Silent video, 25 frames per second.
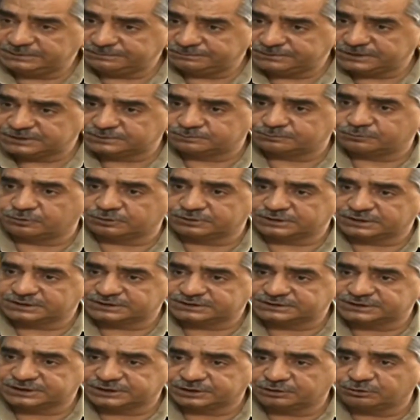keep this
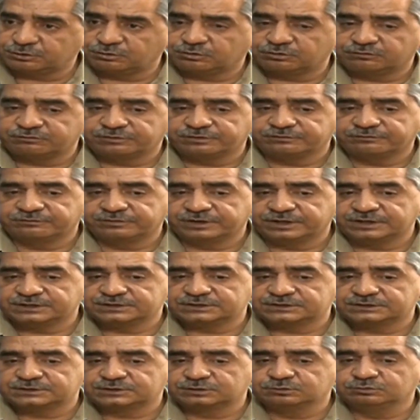project secure, we've
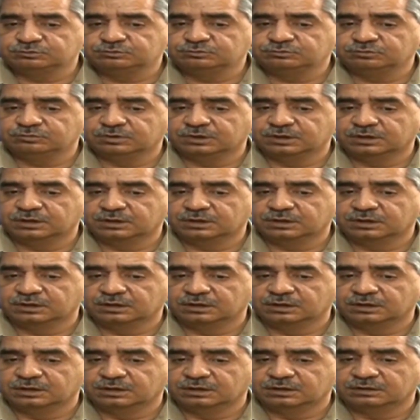raised
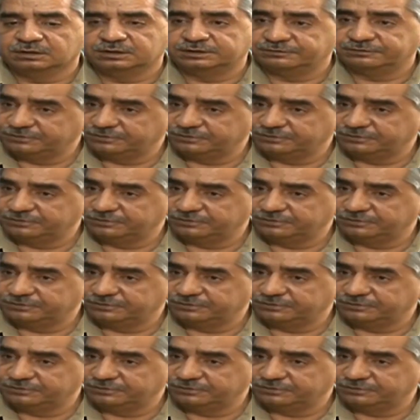two